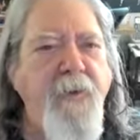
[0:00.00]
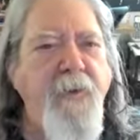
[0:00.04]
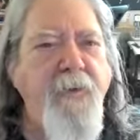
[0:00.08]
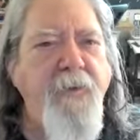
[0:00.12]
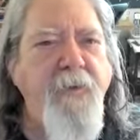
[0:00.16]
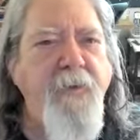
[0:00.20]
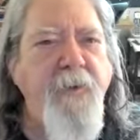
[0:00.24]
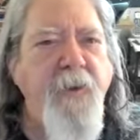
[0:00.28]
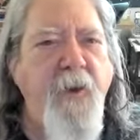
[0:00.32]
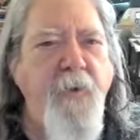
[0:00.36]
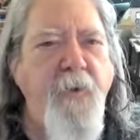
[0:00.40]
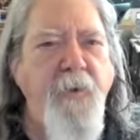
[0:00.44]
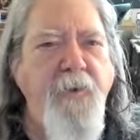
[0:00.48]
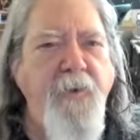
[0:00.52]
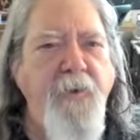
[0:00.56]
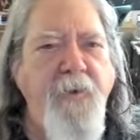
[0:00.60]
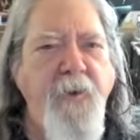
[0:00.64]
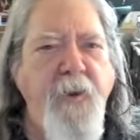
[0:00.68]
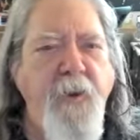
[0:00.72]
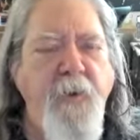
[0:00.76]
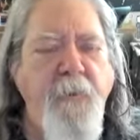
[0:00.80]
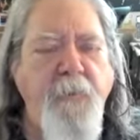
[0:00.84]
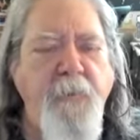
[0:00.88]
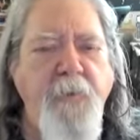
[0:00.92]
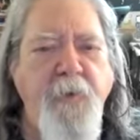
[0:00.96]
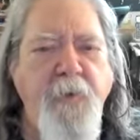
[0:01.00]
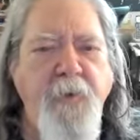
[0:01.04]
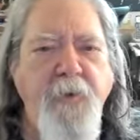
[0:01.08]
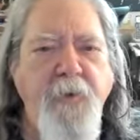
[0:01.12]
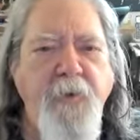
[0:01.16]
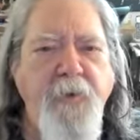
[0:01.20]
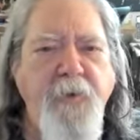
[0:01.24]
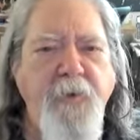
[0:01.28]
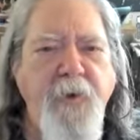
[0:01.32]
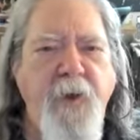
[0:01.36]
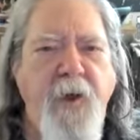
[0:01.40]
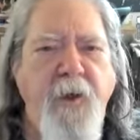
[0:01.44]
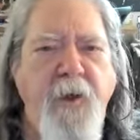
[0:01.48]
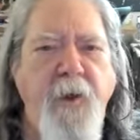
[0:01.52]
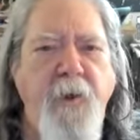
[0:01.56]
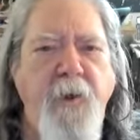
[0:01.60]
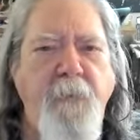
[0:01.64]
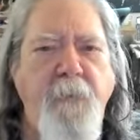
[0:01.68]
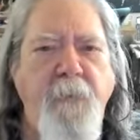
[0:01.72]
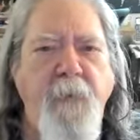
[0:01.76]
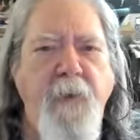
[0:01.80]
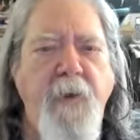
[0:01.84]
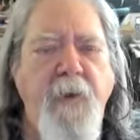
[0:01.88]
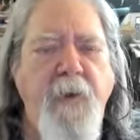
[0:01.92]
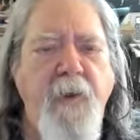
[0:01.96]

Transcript: So sit up in your chair.